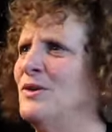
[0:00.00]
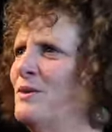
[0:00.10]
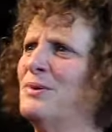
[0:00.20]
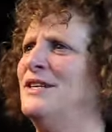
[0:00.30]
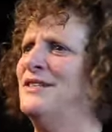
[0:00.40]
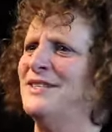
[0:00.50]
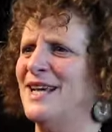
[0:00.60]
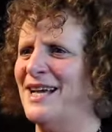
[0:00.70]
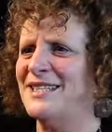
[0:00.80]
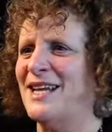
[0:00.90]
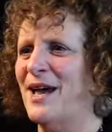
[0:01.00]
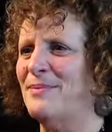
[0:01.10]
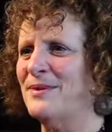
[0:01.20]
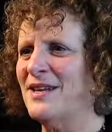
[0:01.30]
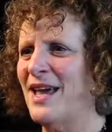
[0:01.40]
complete disaster
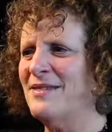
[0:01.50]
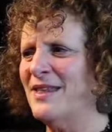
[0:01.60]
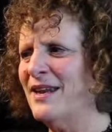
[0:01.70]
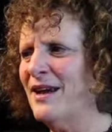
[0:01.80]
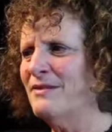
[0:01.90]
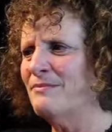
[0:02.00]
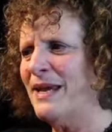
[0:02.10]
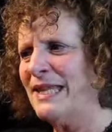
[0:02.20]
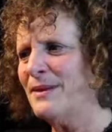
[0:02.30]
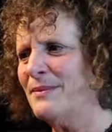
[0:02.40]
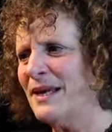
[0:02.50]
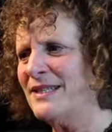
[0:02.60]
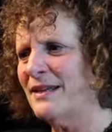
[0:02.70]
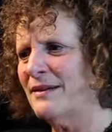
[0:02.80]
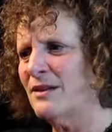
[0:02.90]
happened, and then I meet them and I
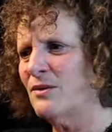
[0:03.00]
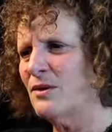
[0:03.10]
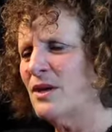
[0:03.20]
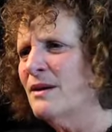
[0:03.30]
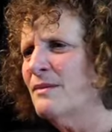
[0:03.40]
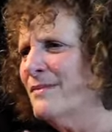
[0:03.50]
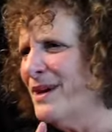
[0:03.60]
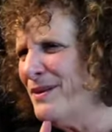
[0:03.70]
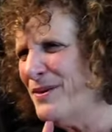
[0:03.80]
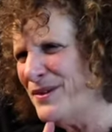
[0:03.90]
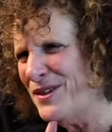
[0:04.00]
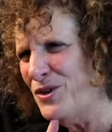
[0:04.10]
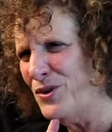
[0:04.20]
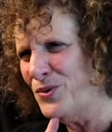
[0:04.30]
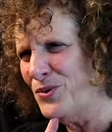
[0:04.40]
suddenly thought, maybe it was
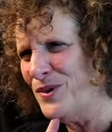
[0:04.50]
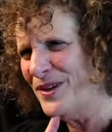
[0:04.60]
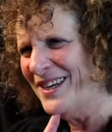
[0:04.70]
you.